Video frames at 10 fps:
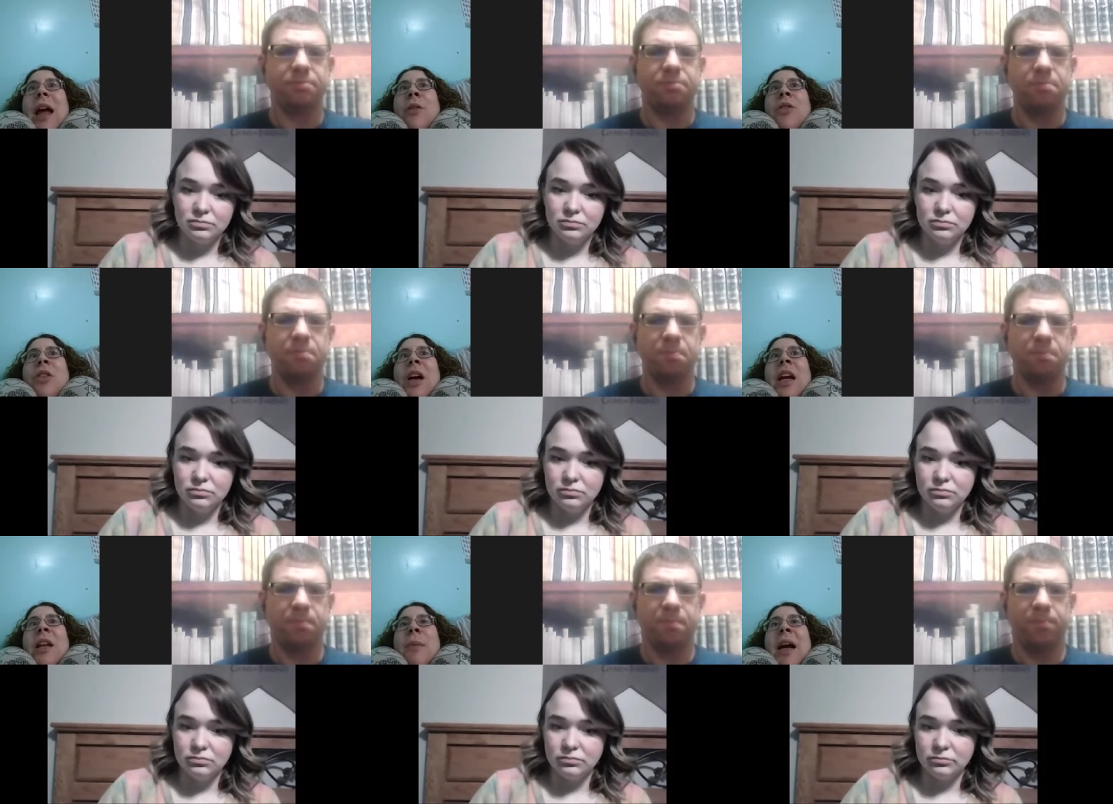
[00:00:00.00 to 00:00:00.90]

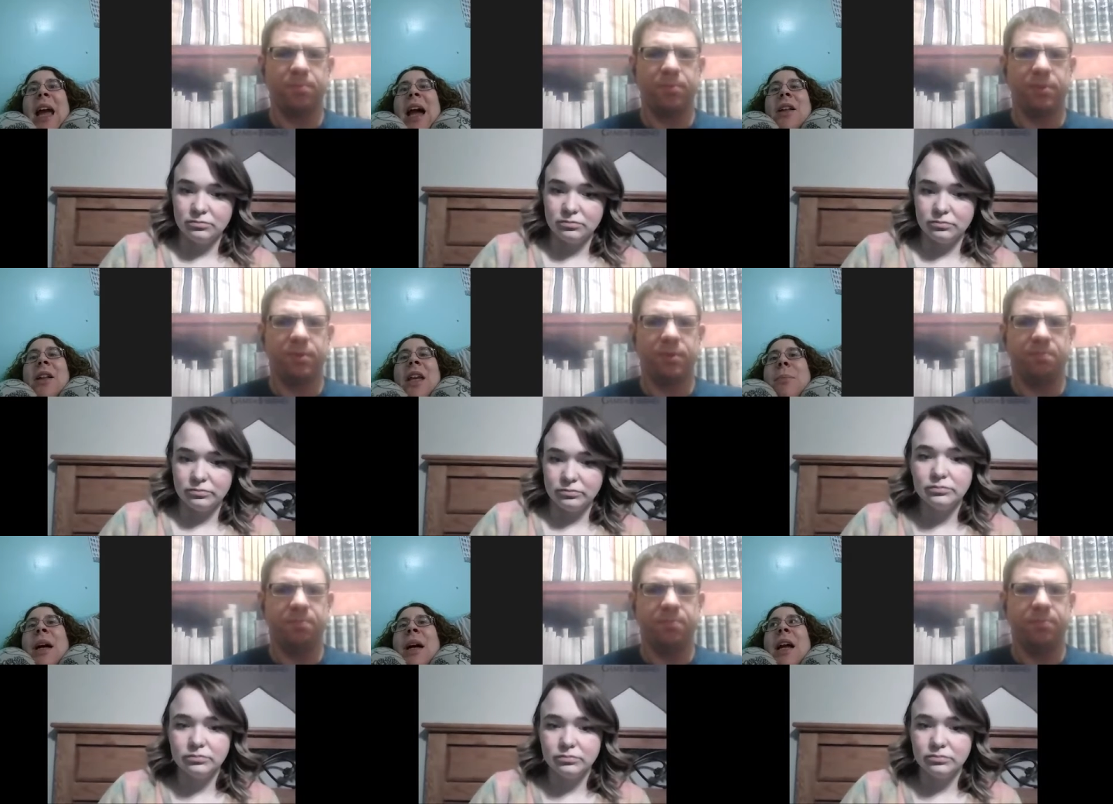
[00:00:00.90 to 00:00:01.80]
Speaker 1: outside my alley,
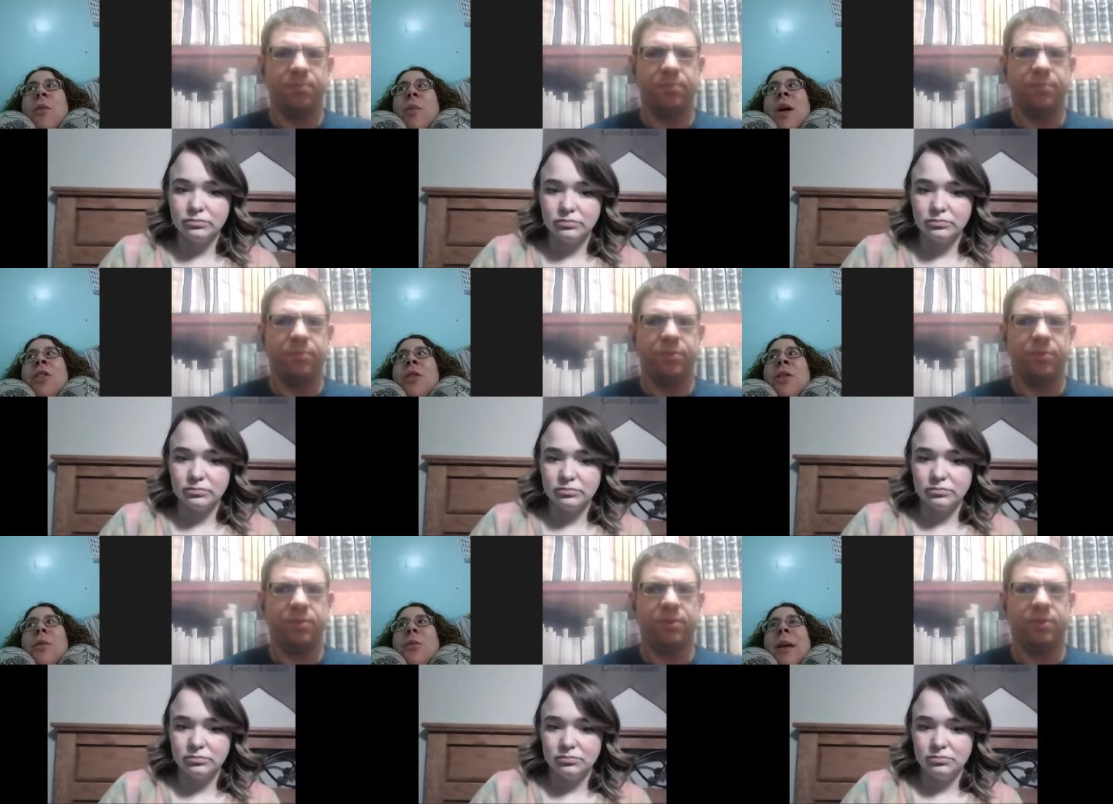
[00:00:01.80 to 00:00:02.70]
but I want to
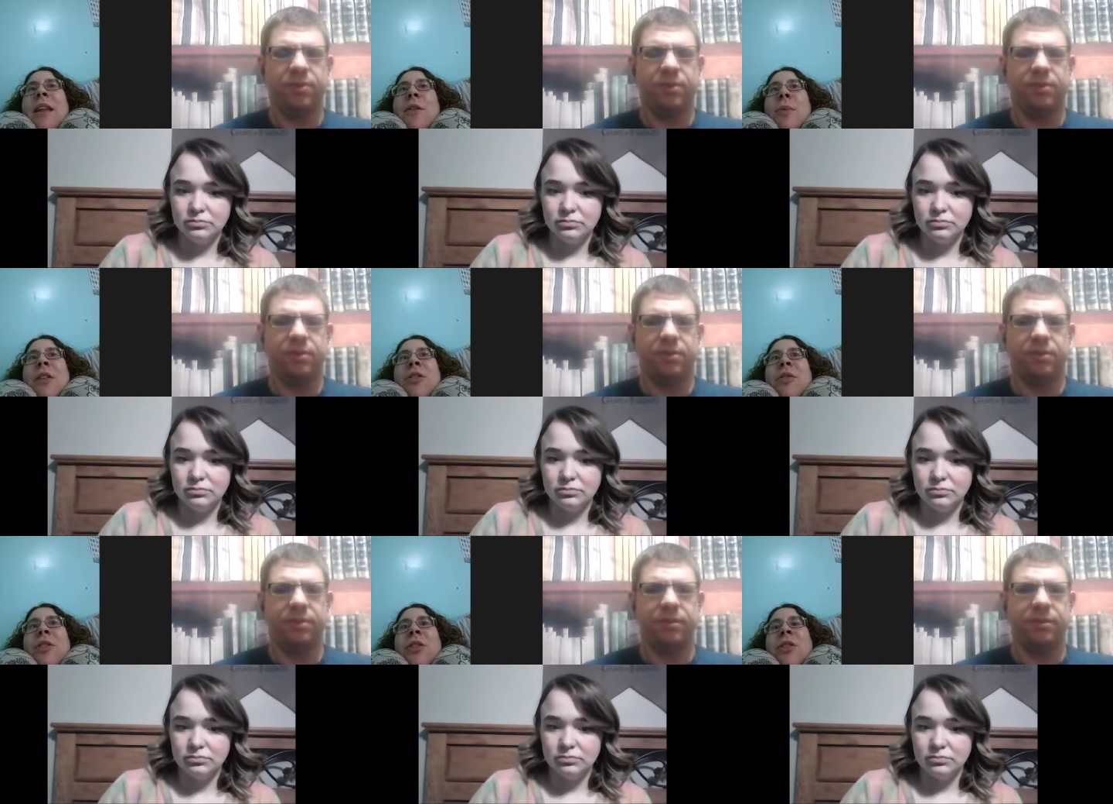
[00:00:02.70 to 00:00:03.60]
read the rest
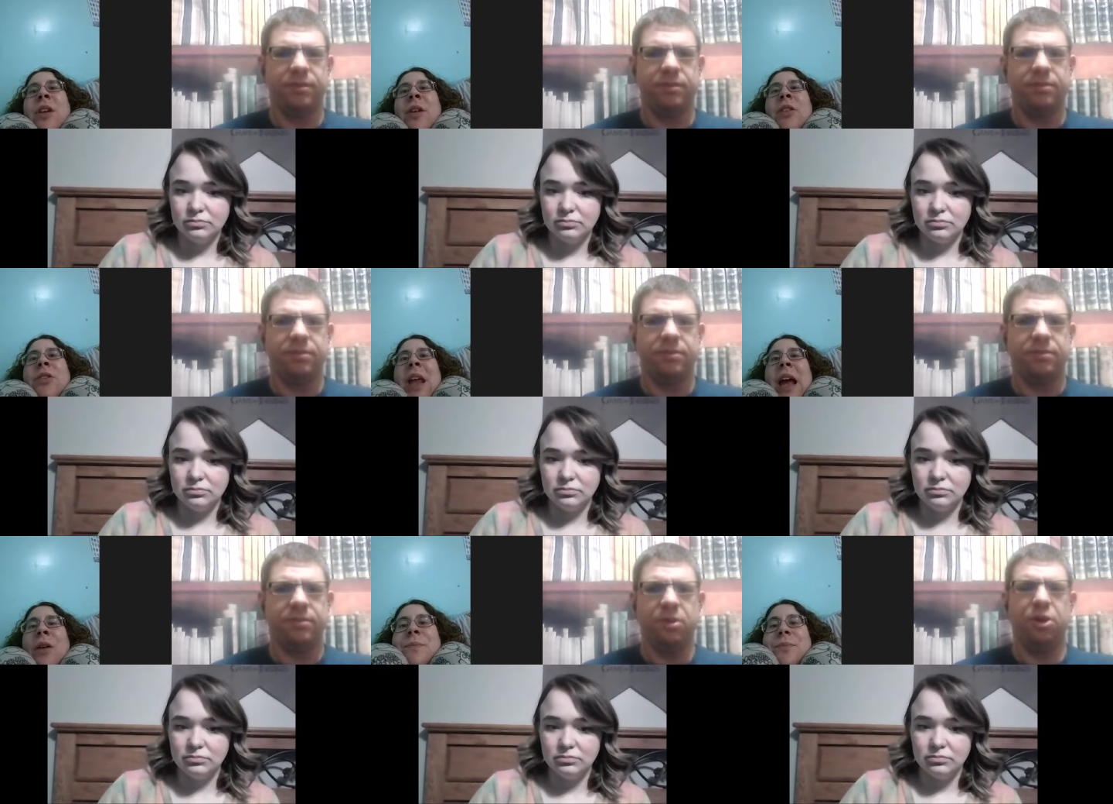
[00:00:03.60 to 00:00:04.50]
of the series
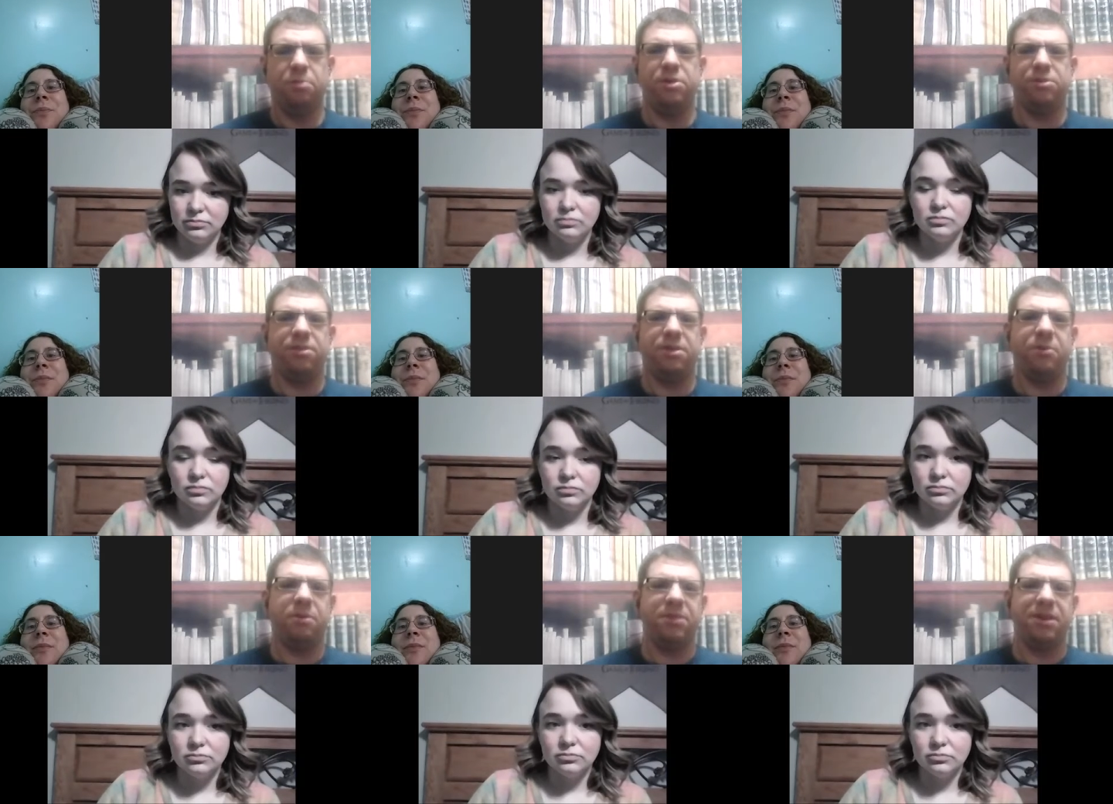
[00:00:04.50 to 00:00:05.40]
now. Oh,
Speaker 2: me too.
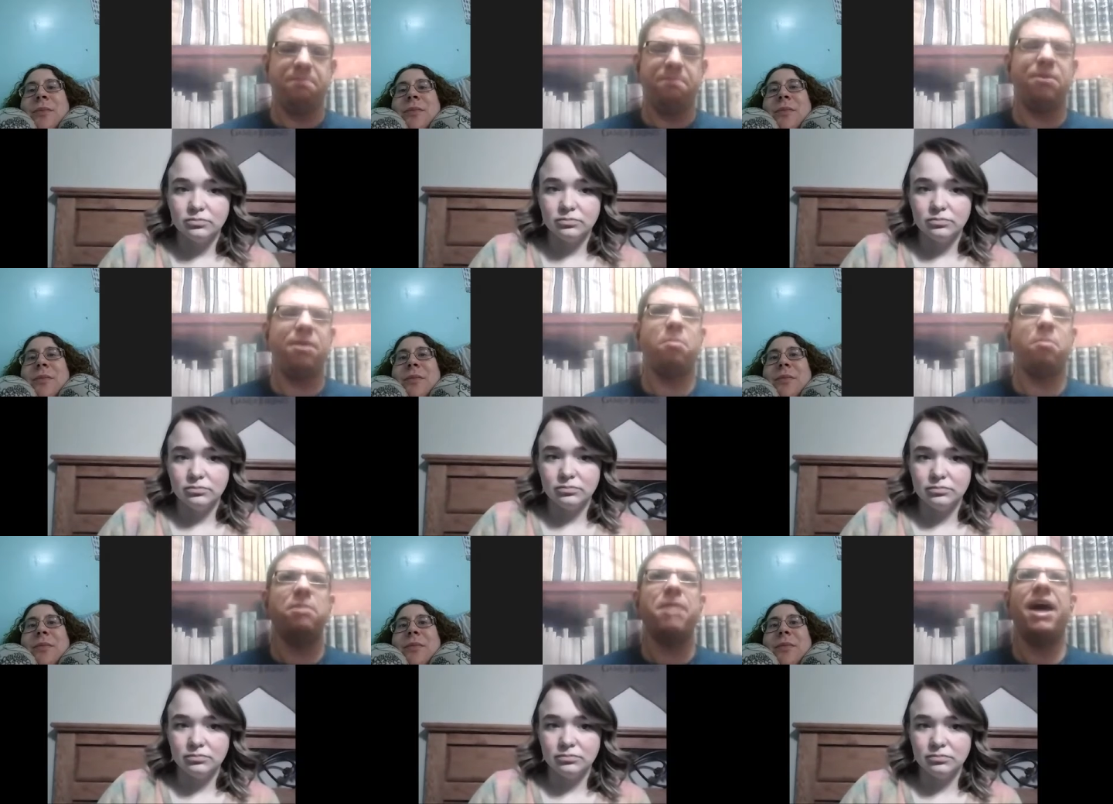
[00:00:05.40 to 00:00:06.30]
I'm going to
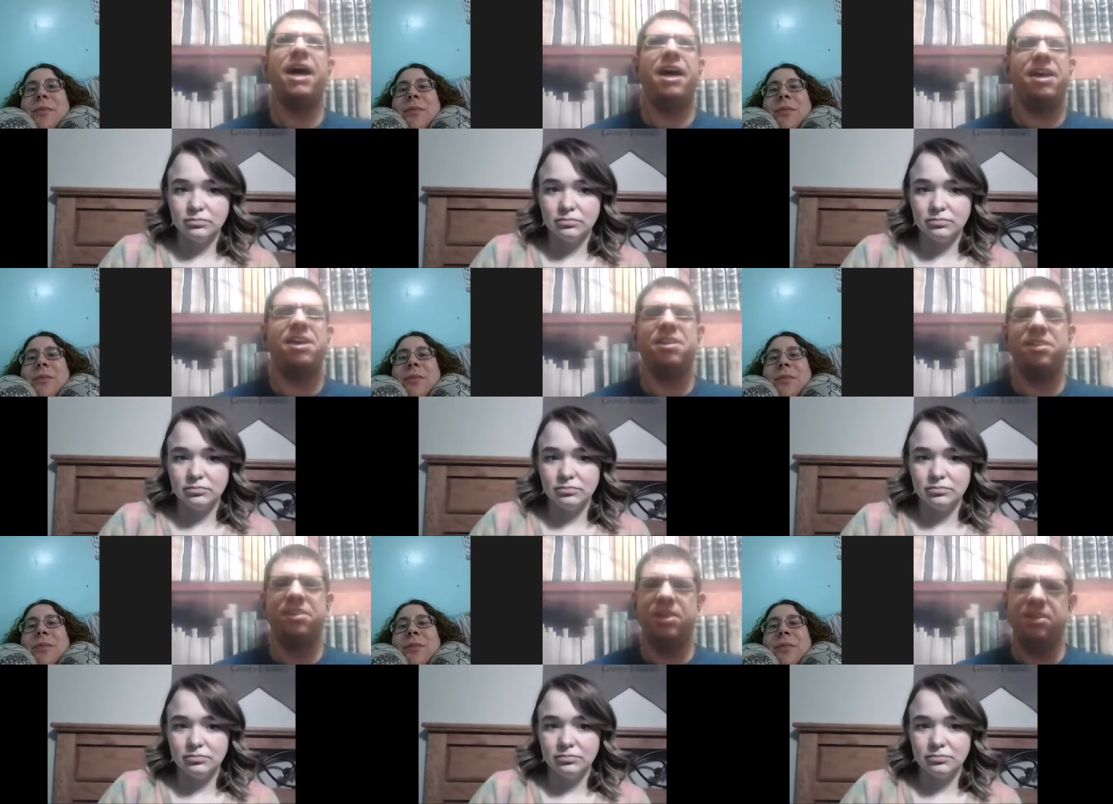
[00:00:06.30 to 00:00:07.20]
probably buy
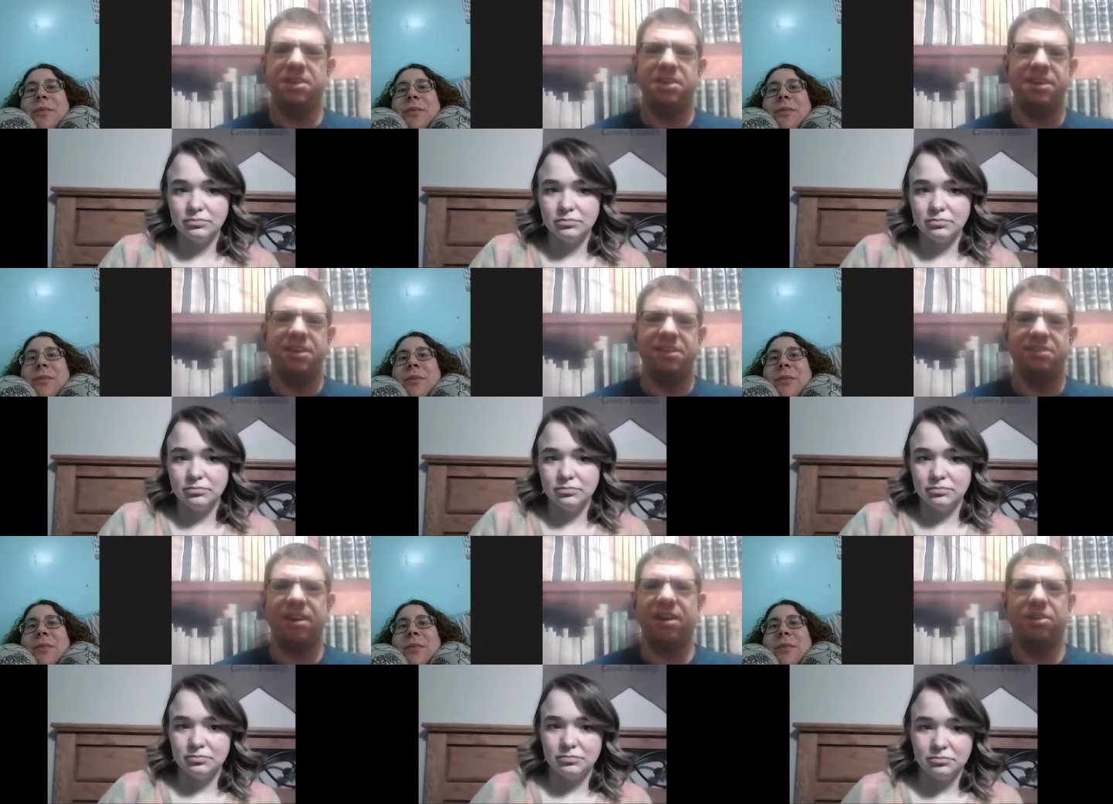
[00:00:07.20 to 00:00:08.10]
the
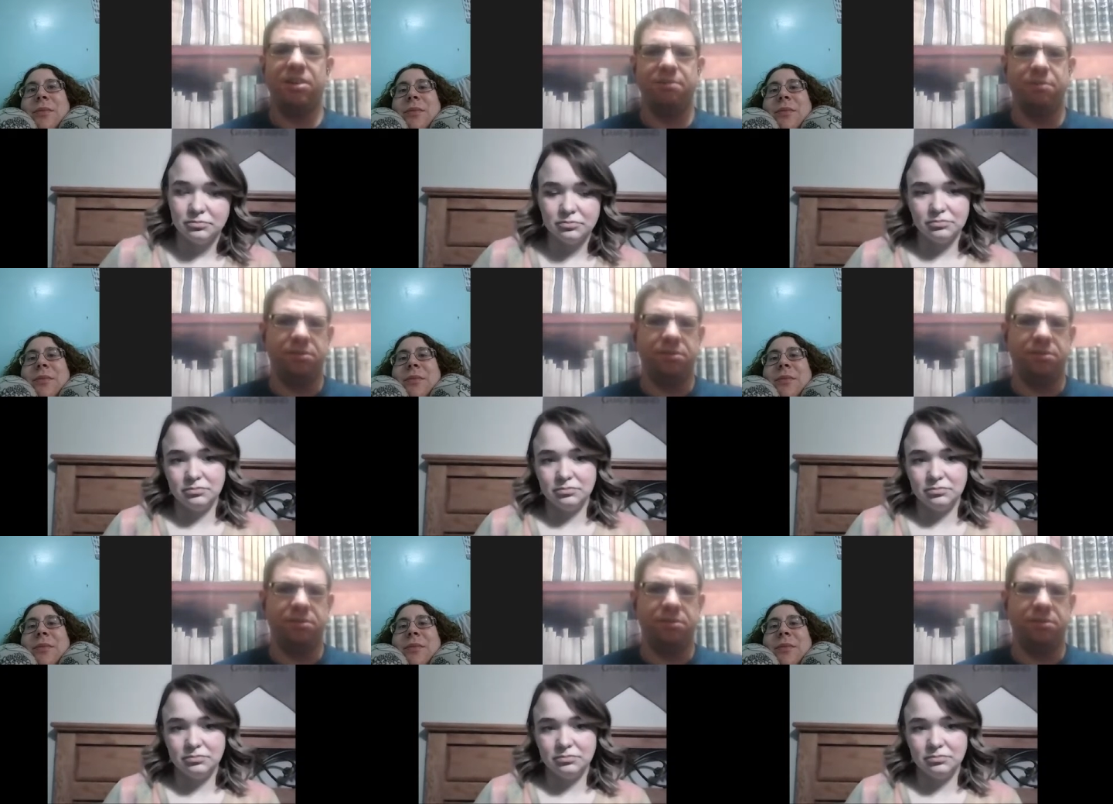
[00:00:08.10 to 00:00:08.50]
entirety of the